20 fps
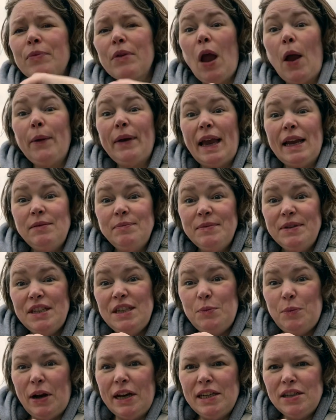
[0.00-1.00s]
Okay,
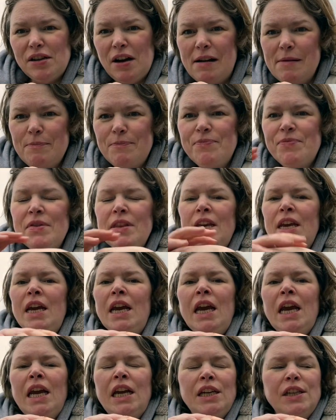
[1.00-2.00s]
tea break time.
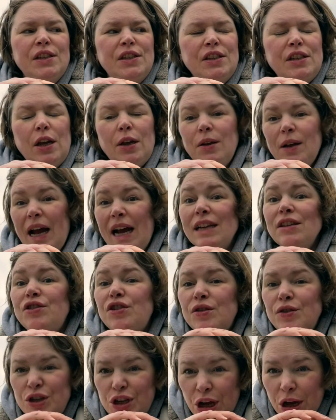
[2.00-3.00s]
So as
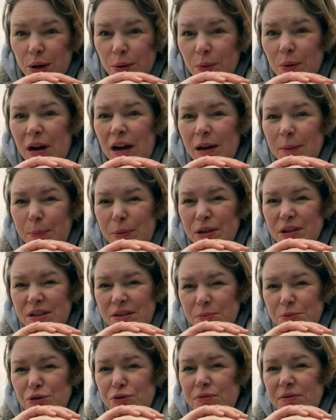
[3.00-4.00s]
you know, I put
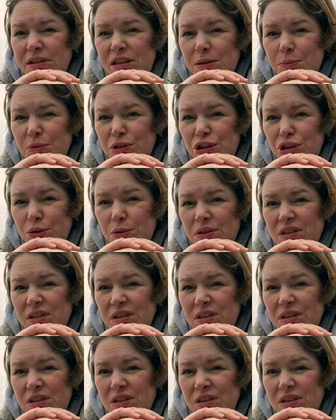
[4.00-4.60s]
some green manure